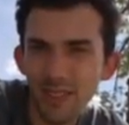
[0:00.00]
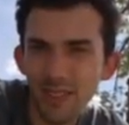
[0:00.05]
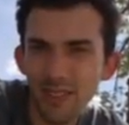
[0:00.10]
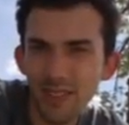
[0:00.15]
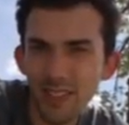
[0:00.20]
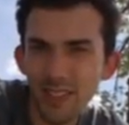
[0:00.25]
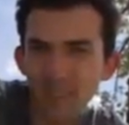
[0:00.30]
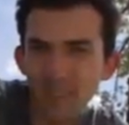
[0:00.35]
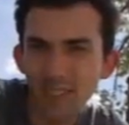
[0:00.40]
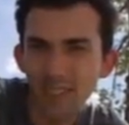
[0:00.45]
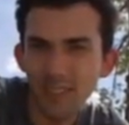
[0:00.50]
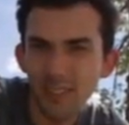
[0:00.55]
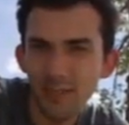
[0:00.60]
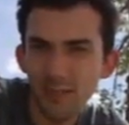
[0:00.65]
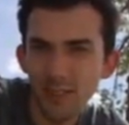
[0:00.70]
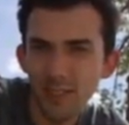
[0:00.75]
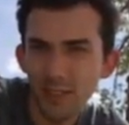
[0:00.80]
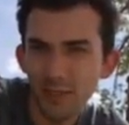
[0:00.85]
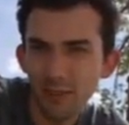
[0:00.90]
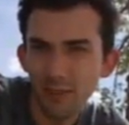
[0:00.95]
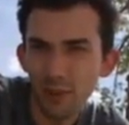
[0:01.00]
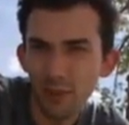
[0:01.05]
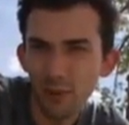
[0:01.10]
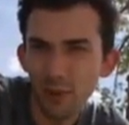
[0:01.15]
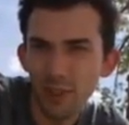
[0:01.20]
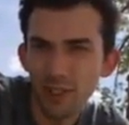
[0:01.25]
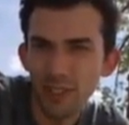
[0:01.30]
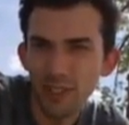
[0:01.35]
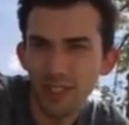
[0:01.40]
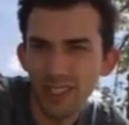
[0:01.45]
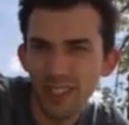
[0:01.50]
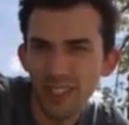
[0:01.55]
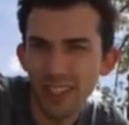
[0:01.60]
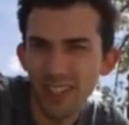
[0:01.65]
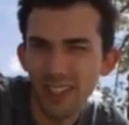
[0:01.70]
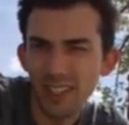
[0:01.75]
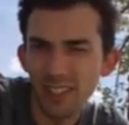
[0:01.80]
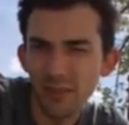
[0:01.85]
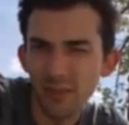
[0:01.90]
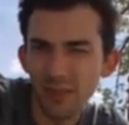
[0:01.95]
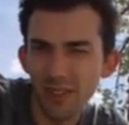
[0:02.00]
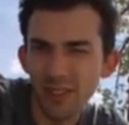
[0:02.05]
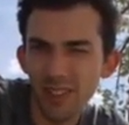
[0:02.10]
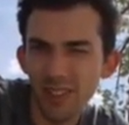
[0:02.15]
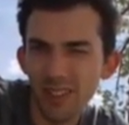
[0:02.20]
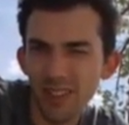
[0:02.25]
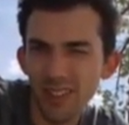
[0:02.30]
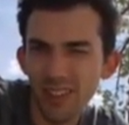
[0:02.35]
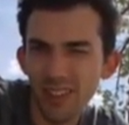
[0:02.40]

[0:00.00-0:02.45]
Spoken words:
Just gonna see if there's a few questions I can catch up on.